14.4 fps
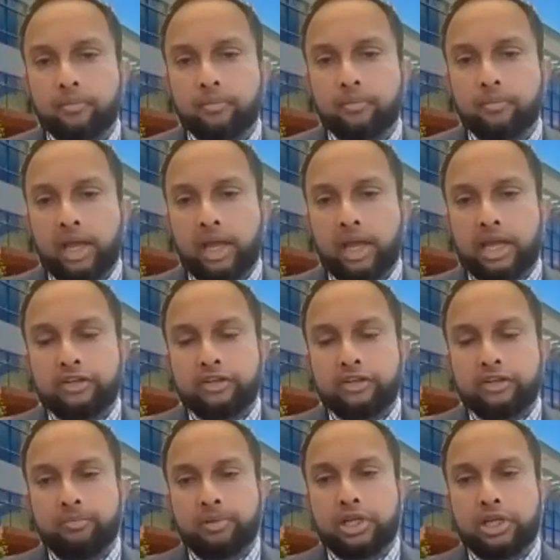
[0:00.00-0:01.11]

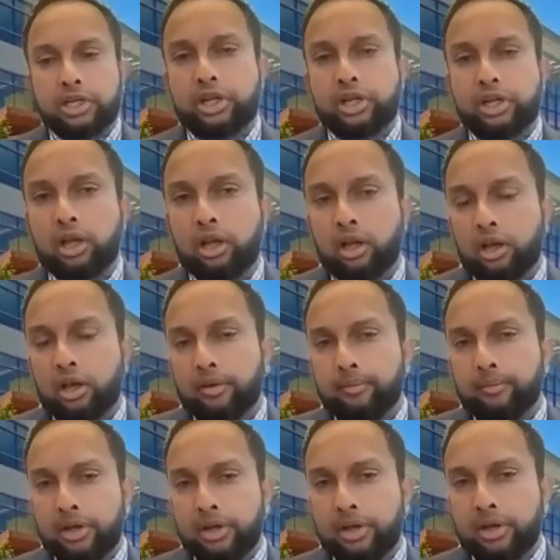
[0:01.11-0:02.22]
HVPG
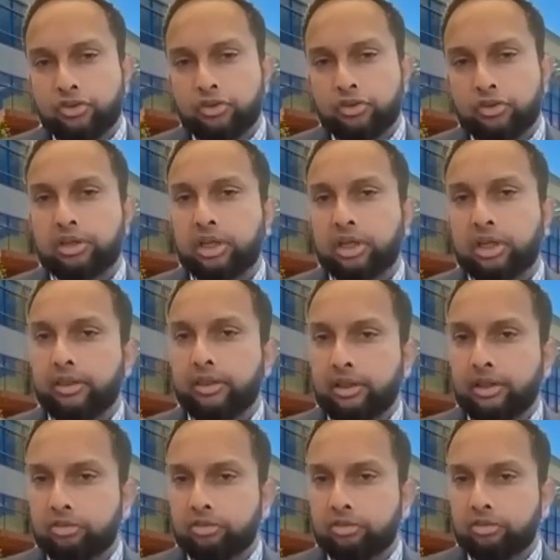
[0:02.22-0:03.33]
measurement in this
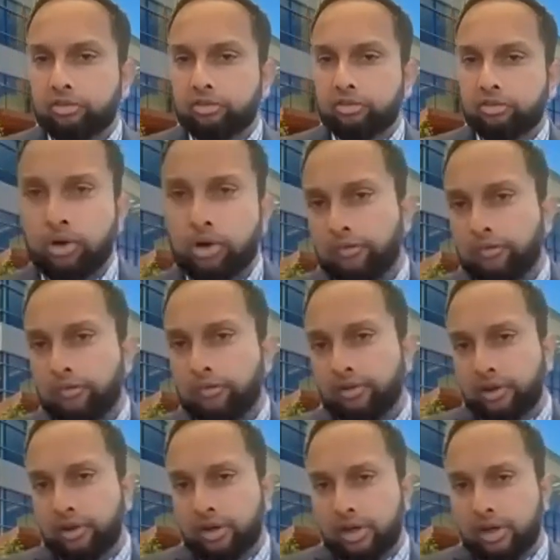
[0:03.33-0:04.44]
cohort of
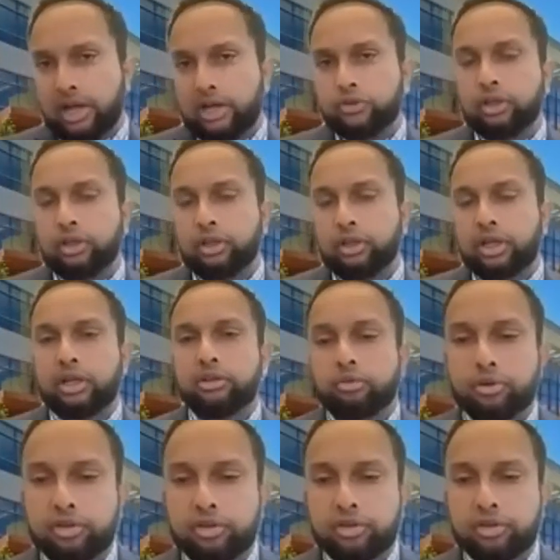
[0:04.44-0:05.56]
NASH-related
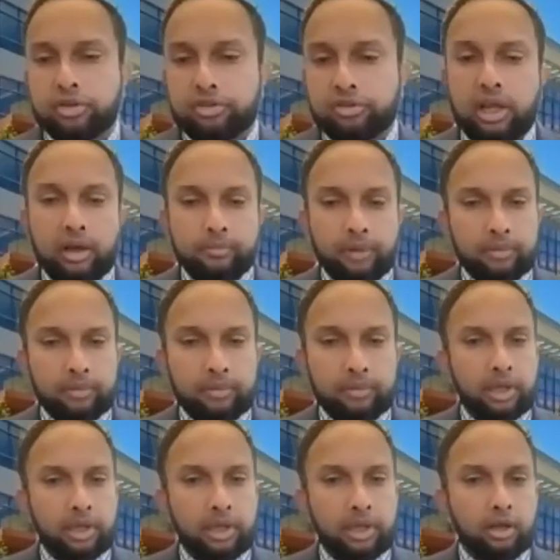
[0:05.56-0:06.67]
cirrhosis might
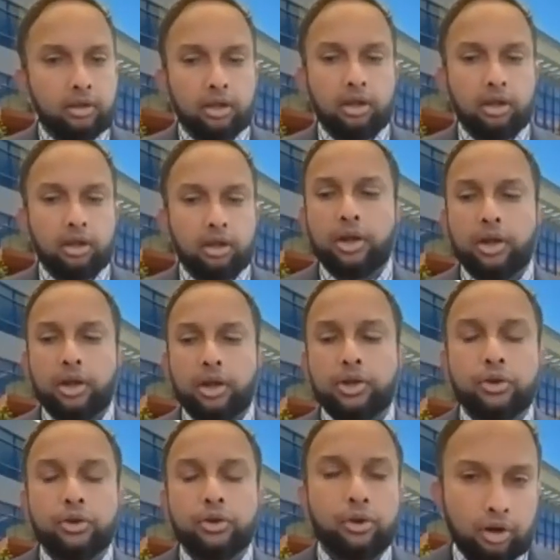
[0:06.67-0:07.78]
be
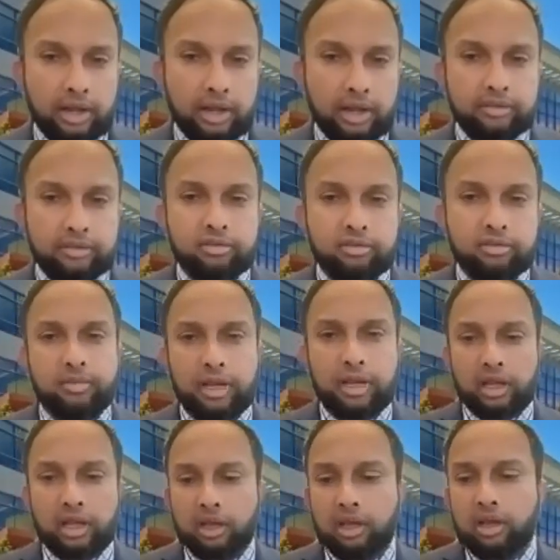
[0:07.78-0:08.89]
underestimating
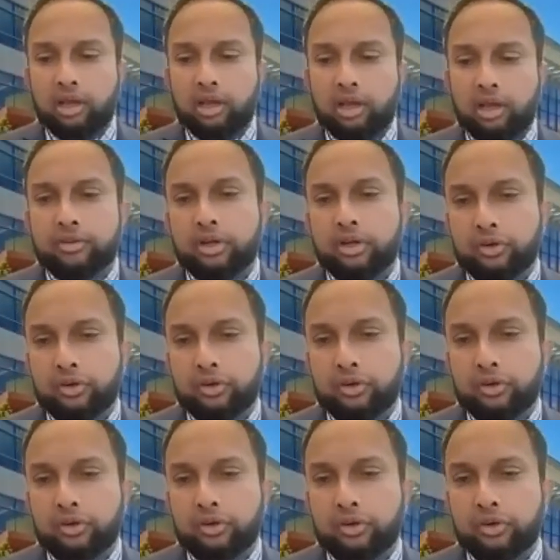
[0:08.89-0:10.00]
the degree of portal
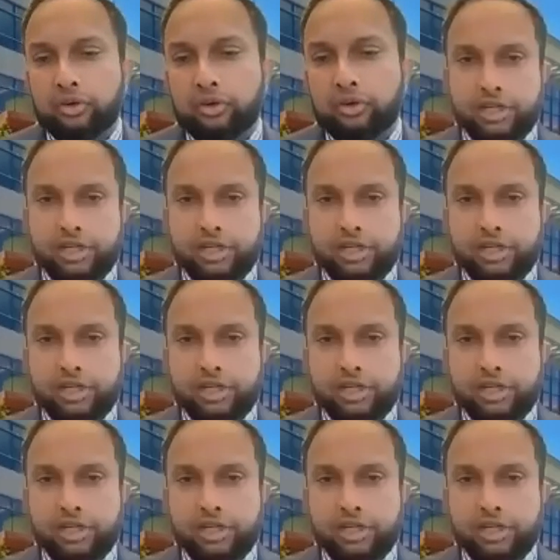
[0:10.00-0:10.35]
hypertension.